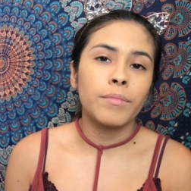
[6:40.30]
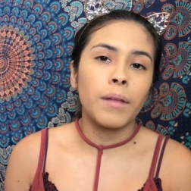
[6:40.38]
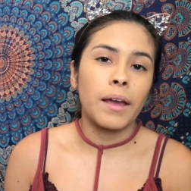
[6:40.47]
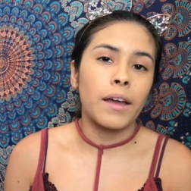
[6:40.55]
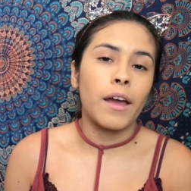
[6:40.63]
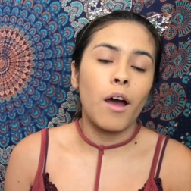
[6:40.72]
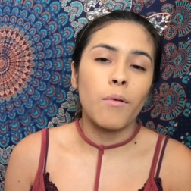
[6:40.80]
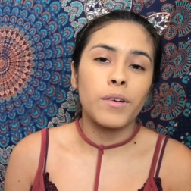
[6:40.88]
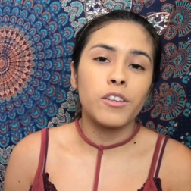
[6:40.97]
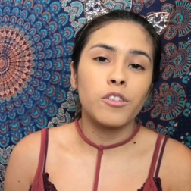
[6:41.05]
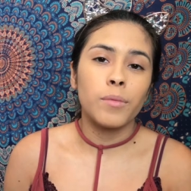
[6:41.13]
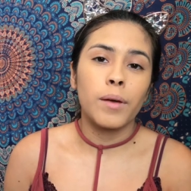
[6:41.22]
like I
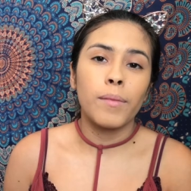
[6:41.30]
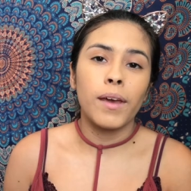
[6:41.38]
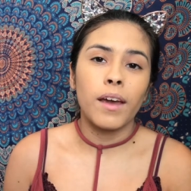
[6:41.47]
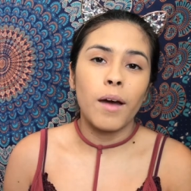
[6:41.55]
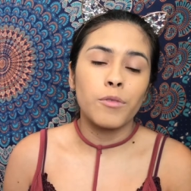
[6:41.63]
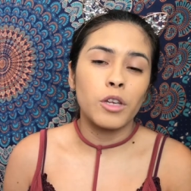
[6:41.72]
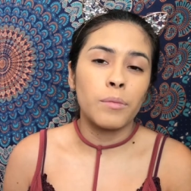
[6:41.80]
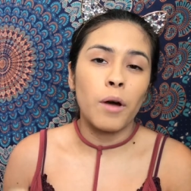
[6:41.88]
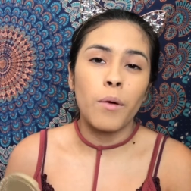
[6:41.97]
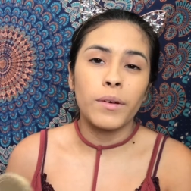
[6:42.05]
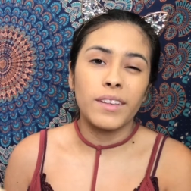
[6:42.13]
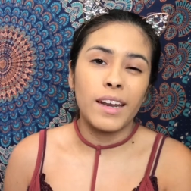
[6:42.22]
always do my makeup, so I'm
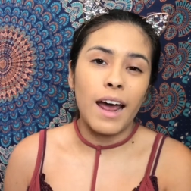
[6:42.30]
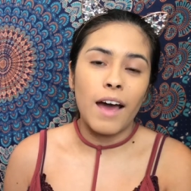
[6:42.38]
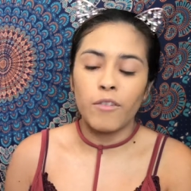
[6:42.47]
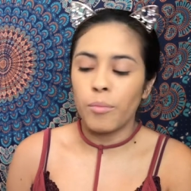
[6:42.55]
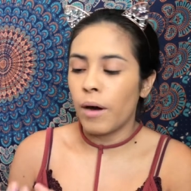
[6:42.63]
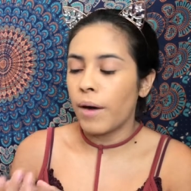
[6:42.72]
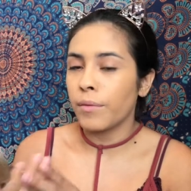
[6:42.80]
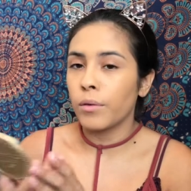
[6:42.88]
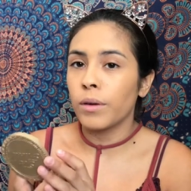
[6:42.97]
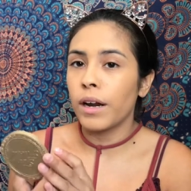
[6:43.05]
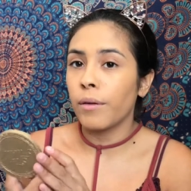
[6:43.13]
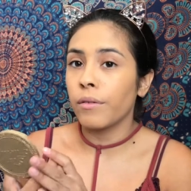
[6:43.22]
always going to have a primer
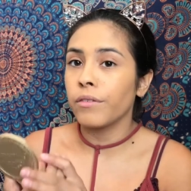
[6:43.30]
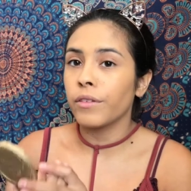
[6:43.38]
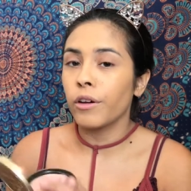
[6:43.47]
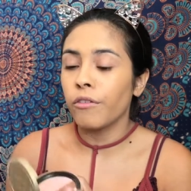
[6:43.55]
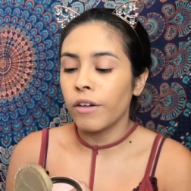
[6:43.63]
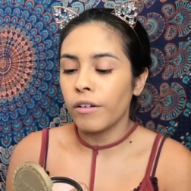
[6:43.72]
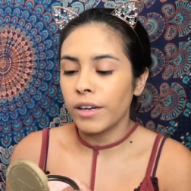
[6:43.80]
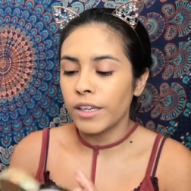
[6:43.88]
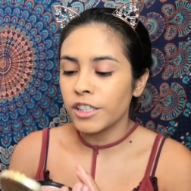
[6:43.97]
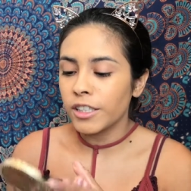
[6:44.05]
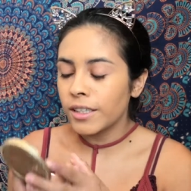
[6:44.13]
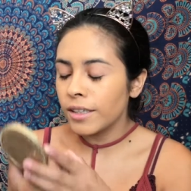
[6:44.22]
when I review a
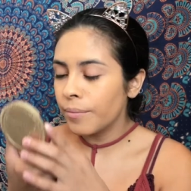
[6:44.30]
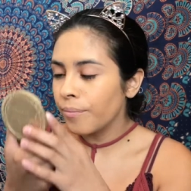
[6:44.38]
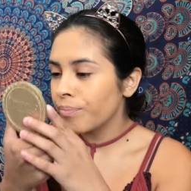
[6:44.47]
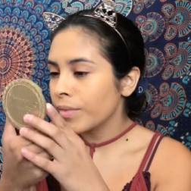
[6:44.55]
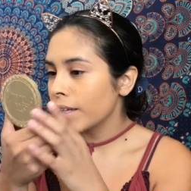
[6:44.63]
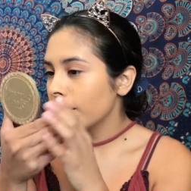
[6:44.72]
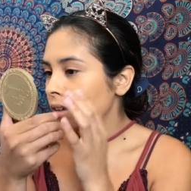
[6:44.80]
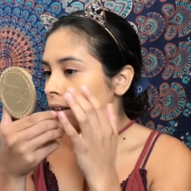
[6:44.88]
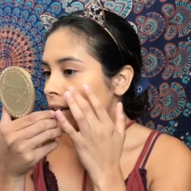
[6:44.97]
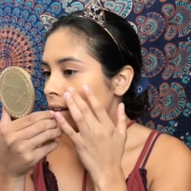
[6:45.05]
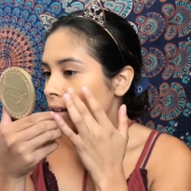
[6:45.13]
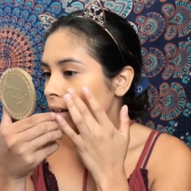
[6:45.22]
foundation.
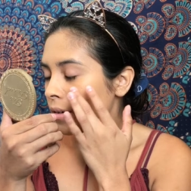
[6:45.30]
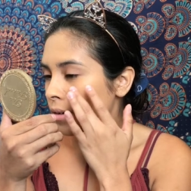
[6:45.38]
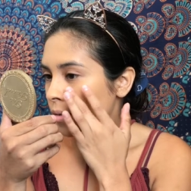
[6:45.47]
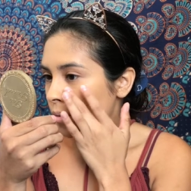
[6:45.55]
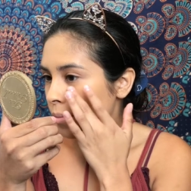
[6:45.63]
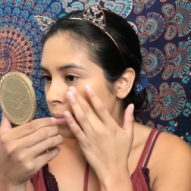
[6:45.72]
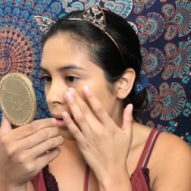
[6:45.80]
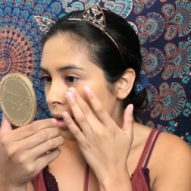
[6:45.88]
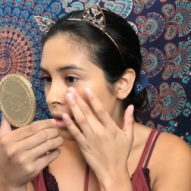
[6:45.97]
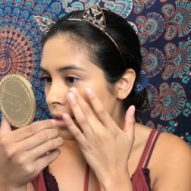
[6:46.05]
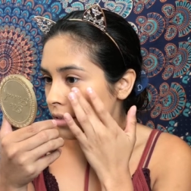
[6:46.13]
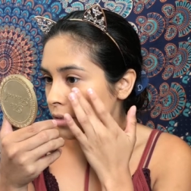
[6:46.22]

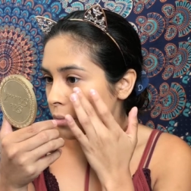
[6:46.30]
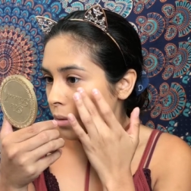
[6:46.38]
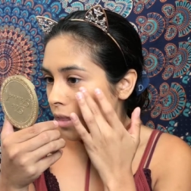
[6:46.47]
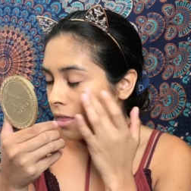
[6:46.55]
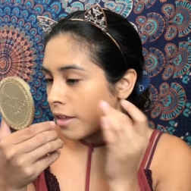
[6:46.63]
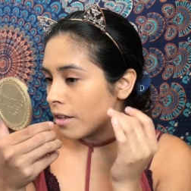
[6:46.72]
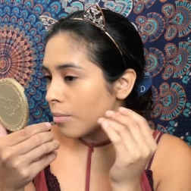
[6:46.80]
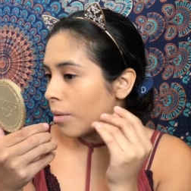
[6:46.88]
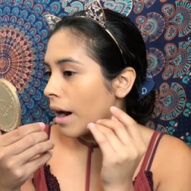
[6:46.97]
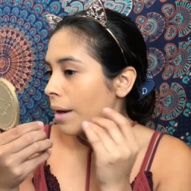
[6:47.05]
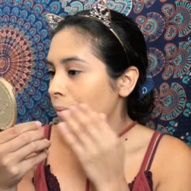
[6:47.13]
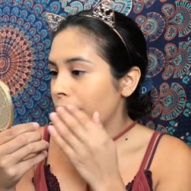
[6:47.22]
But with this
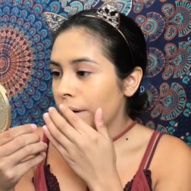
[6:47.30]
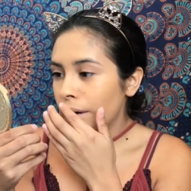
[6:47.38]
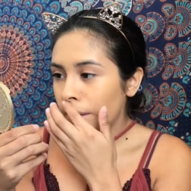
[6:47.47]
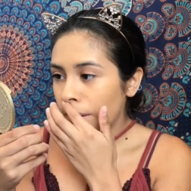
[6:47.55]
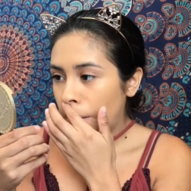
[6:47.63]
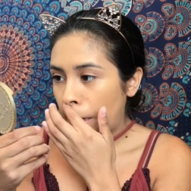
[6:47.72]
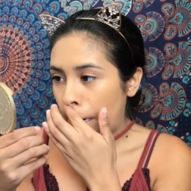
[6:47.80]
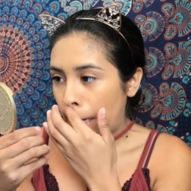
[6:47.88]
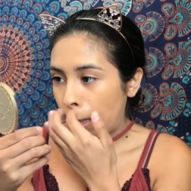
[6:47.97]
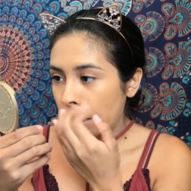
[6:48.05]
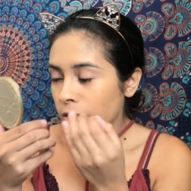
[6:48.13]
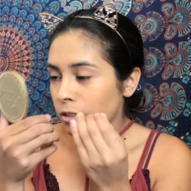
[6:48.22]
primer,
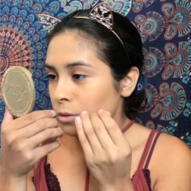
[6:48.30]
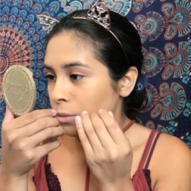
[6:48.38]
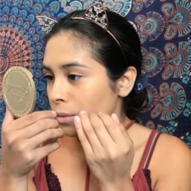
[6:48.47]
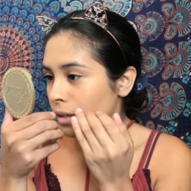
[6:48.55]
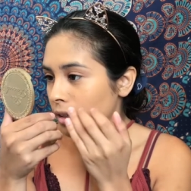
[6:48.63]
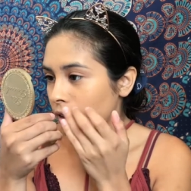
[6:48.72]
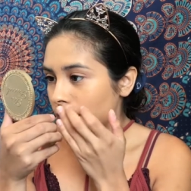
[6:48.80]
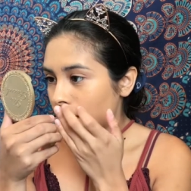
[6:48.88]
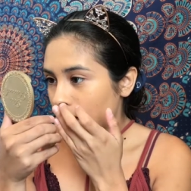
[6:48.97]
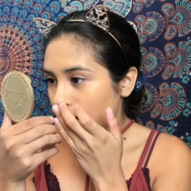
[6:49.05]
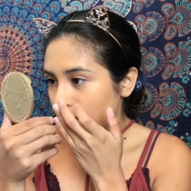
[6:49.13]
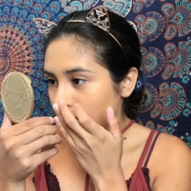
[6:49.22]
it looks really
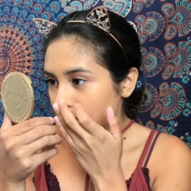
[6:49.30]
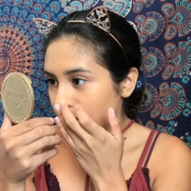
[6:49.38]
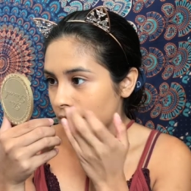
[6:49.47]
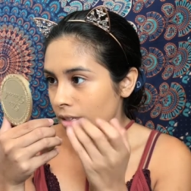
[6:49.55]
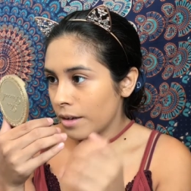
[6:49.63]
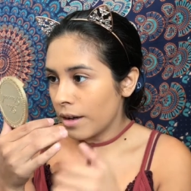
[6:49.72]
nice.